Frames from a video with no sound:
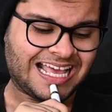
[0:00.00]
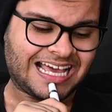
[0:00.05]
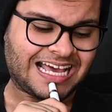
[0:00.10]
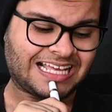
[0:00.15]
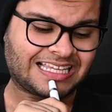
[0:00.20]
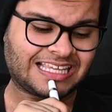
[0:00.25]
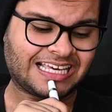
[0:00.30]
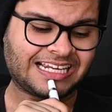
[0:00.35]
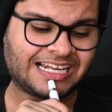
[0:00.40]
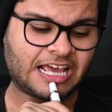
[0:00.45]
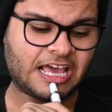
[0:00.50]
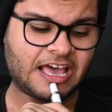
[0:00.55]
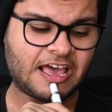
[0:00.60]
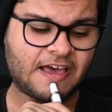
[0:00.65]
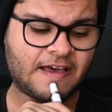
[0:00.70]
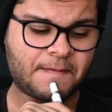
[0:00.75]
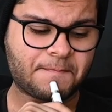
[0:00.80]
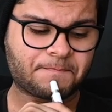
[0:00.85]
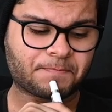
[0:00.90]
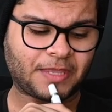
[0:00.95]
And then
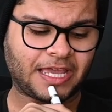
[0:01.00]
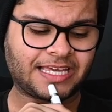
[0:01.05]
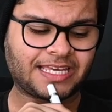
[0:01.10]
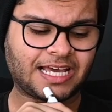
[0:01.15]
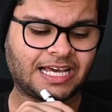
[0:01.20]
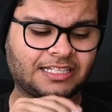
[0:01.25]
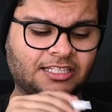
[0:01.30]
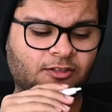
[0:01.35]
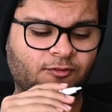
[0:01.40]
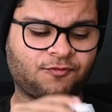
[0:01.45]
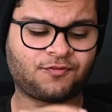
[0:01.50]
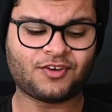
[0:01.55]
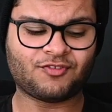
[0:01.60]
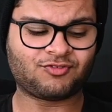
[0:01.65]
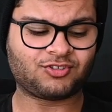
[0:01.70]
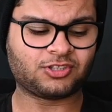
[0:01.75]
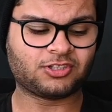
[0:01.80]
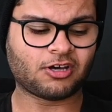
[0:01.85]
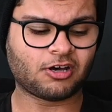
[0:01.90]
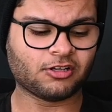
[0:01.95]
I added
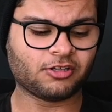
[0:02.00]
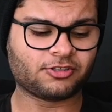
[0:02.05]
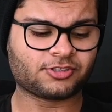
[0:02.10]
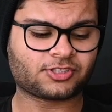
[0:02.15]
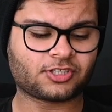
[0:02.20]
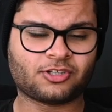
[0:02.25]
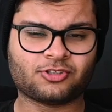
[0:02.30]
$50